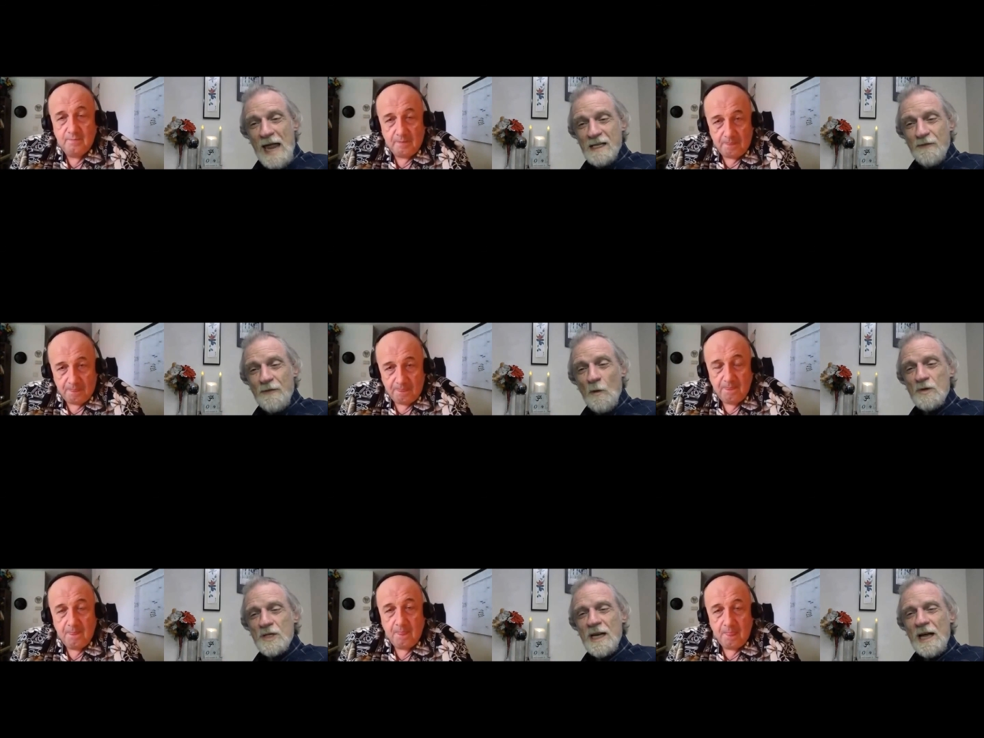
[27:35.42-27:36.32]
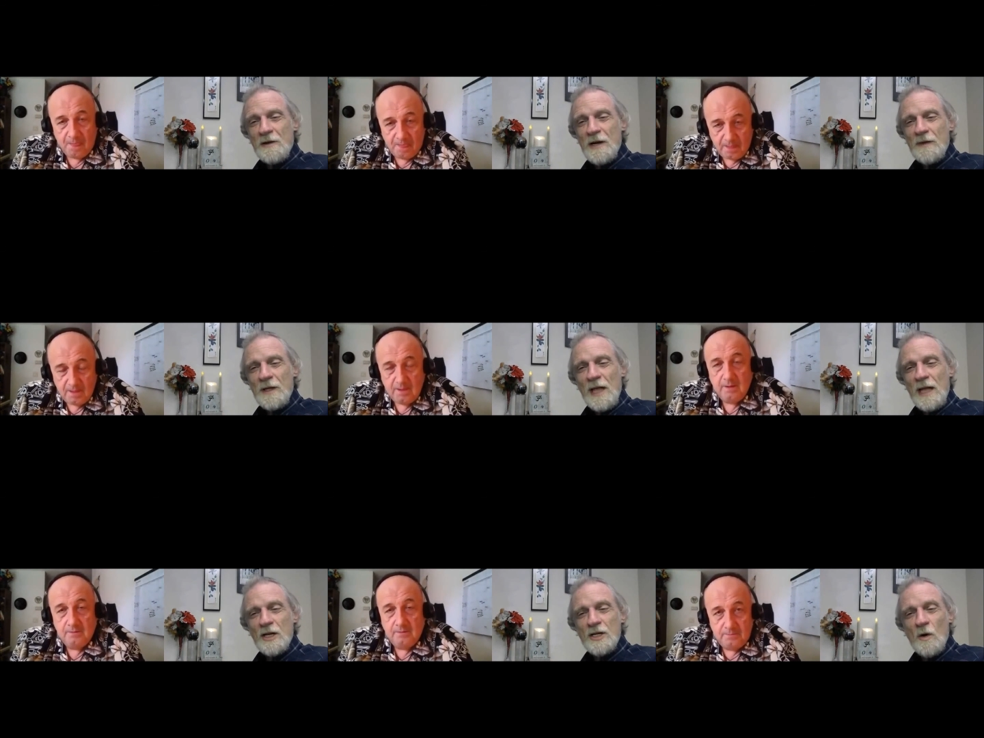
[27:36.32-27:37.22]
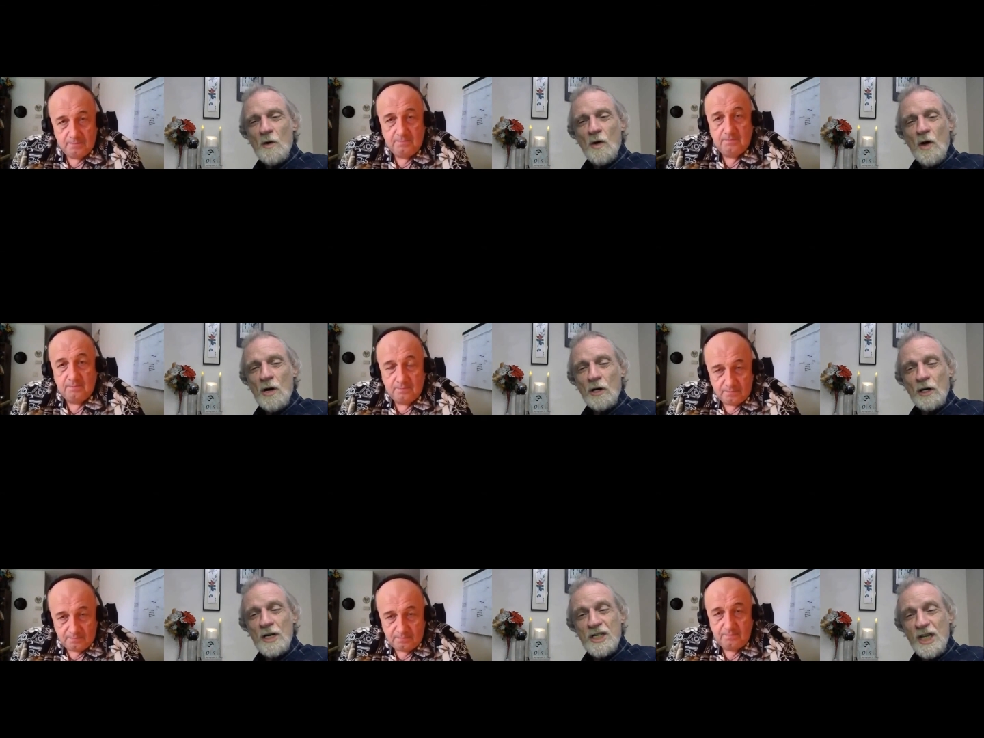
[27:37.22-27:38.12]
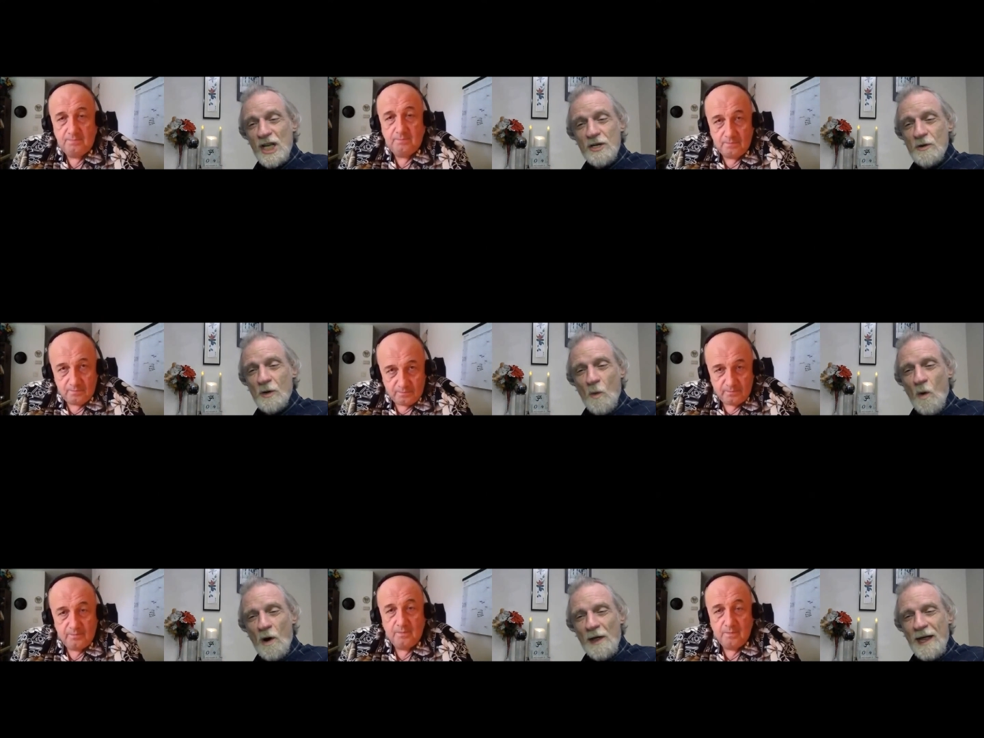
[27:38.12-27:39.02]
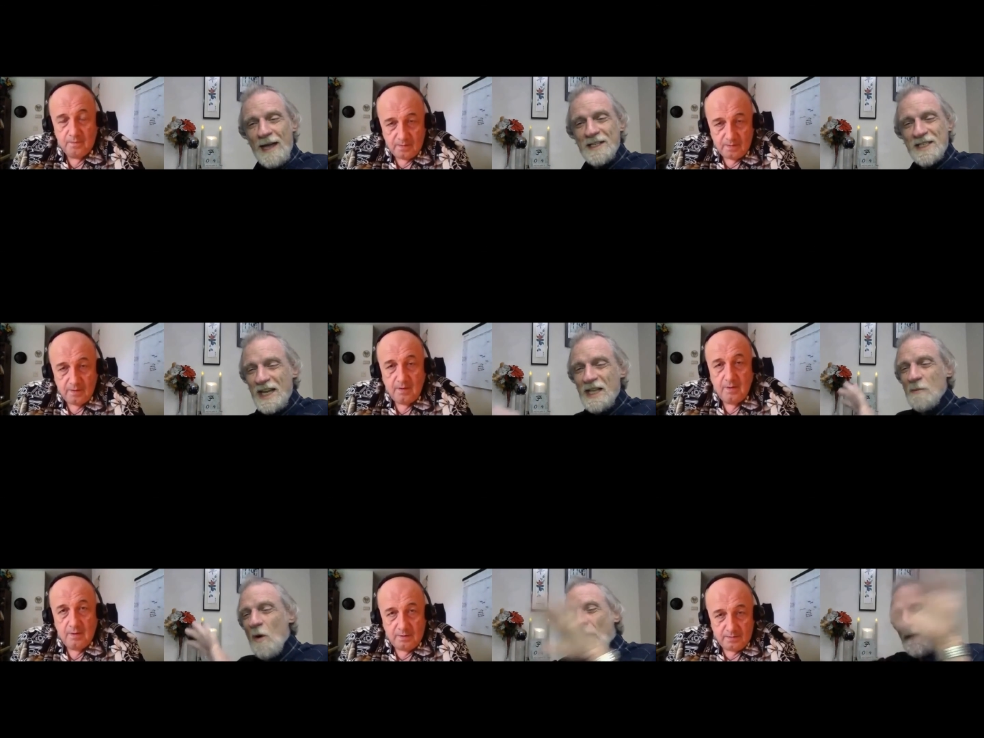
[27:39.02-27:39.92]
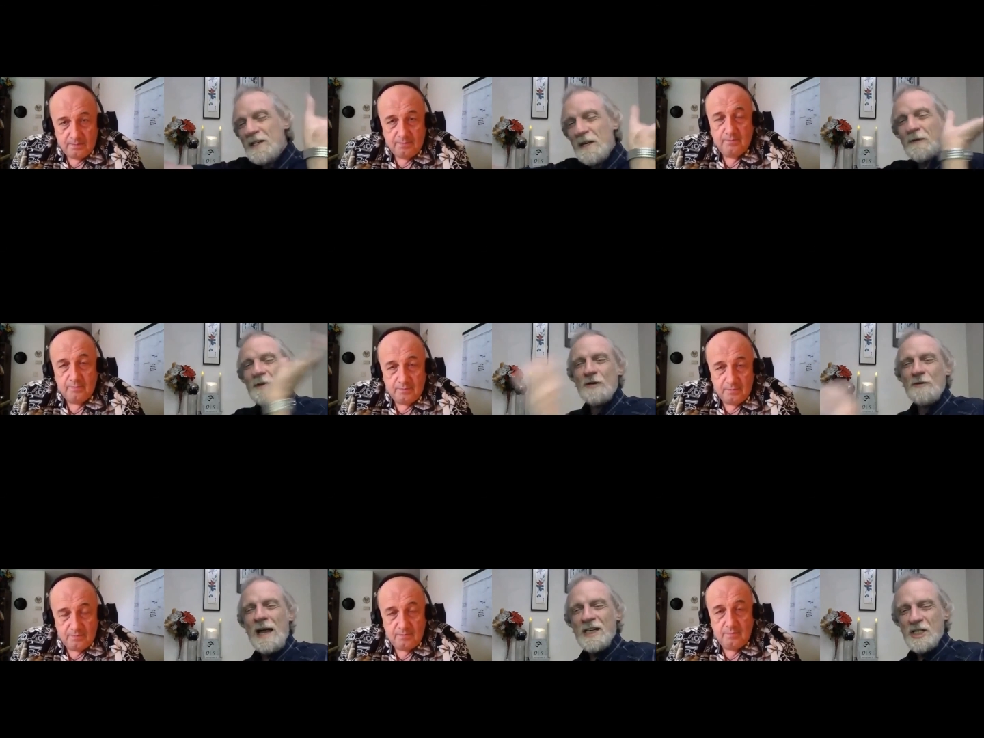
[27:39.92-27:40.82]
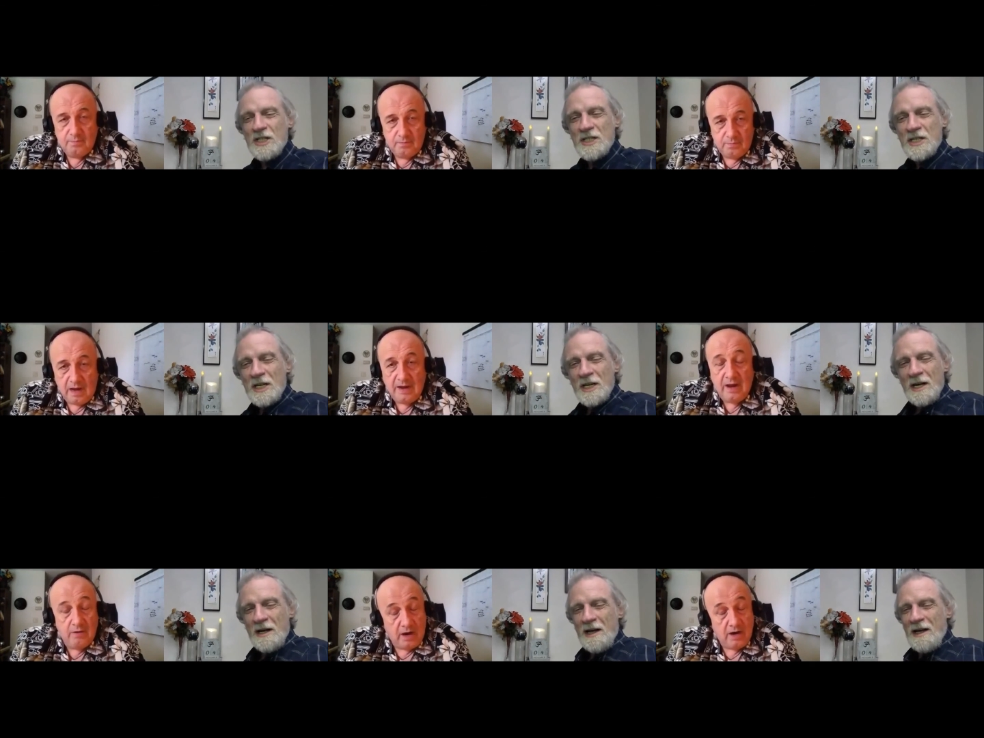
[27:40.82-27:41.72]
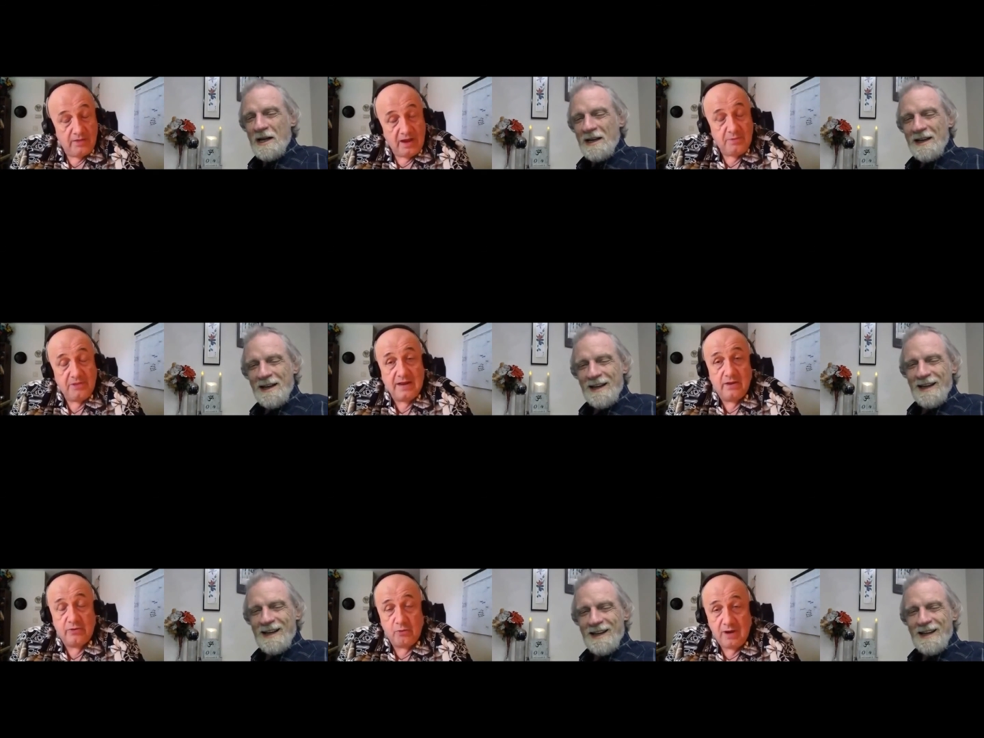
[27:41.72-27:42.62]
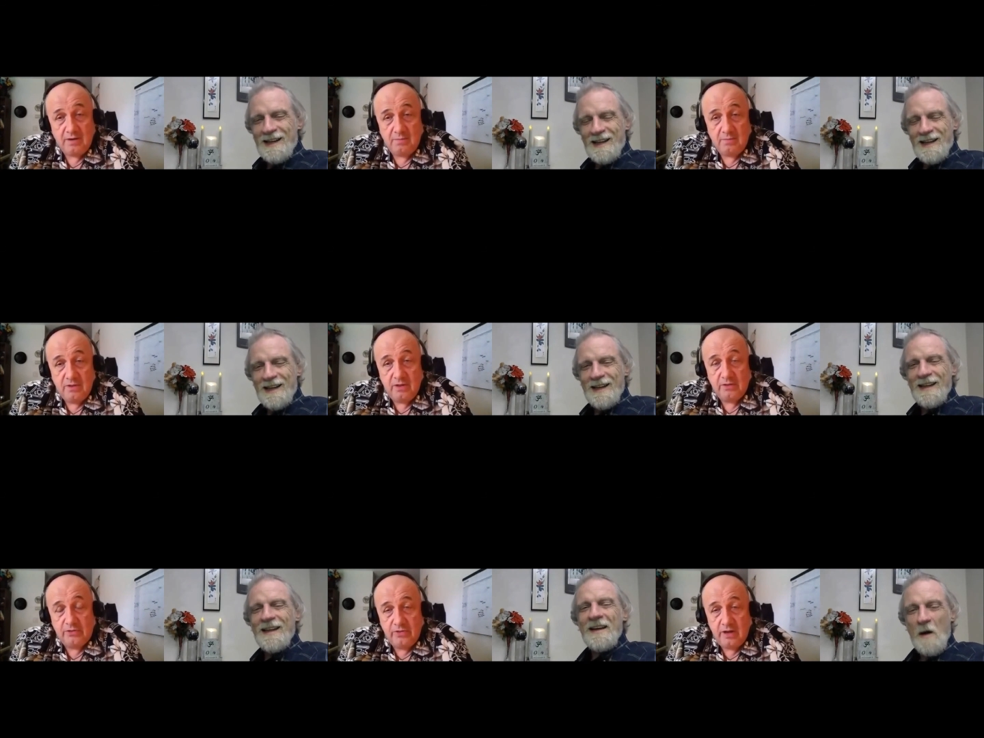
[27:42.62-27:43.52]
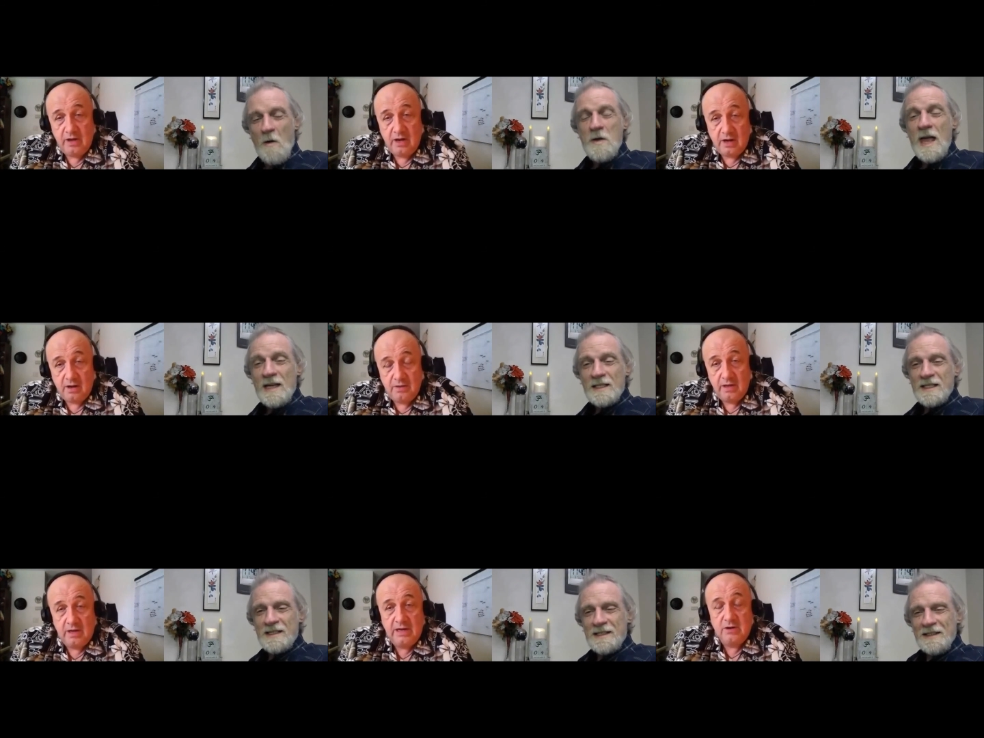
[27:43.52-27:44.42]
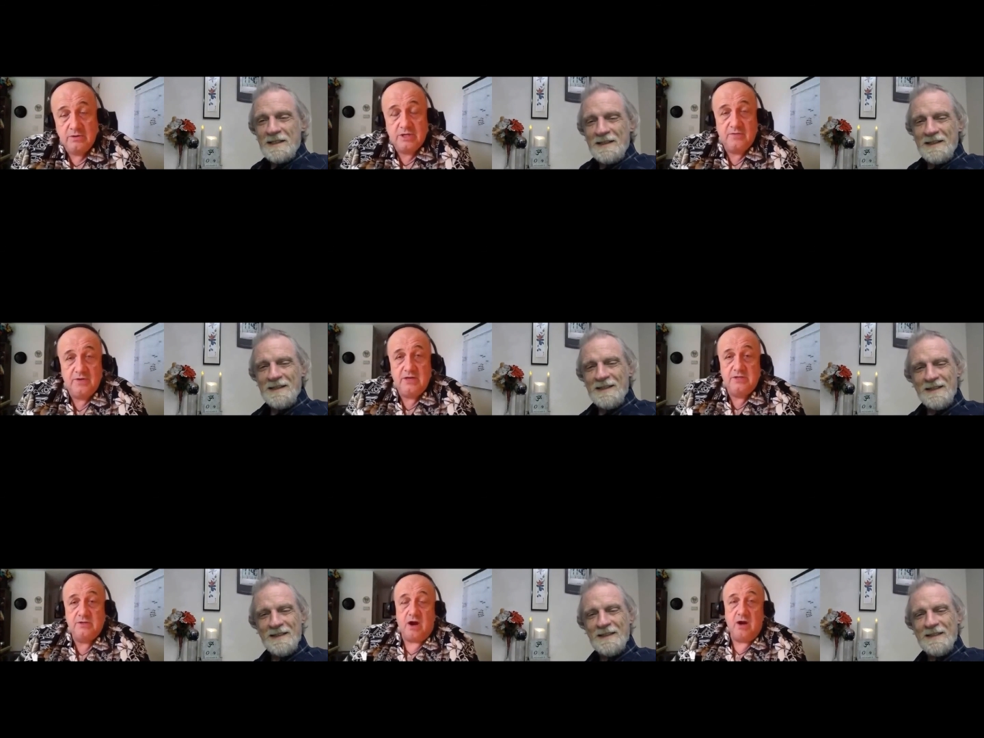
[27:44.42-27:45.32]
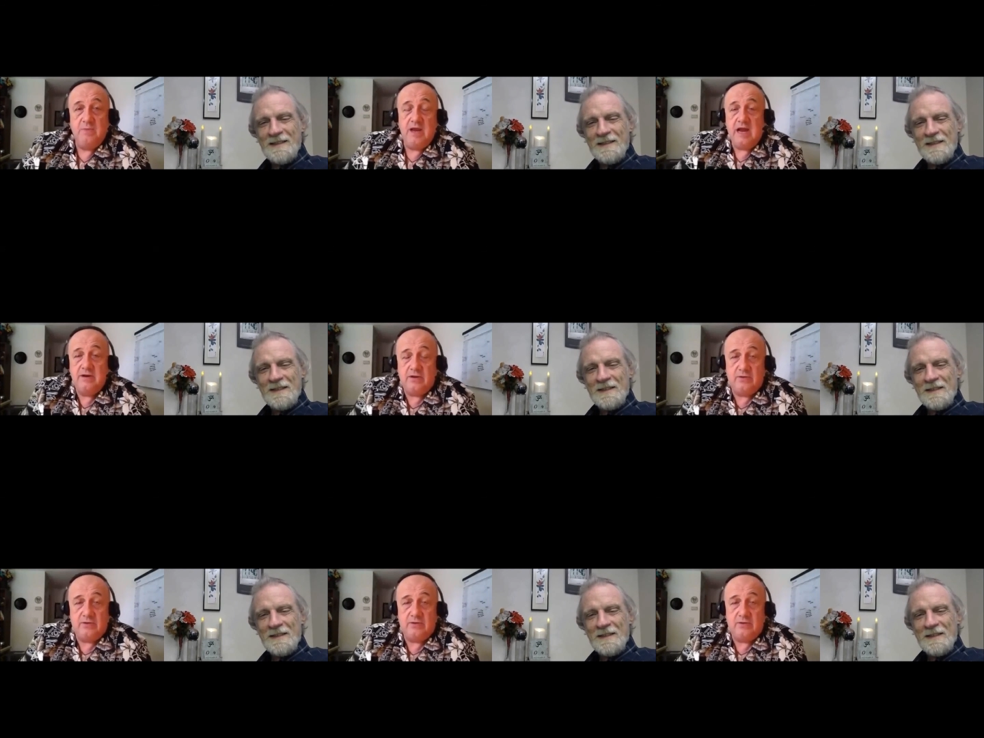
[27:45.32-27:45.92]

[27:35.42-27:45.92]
Speaker 1: ate food together and everything. They could no longer continue the war. They had to send them off
Speaker 2: in different directions. And not only that, but they had to threaten them. The the, oh, uh, the leaders of each army had to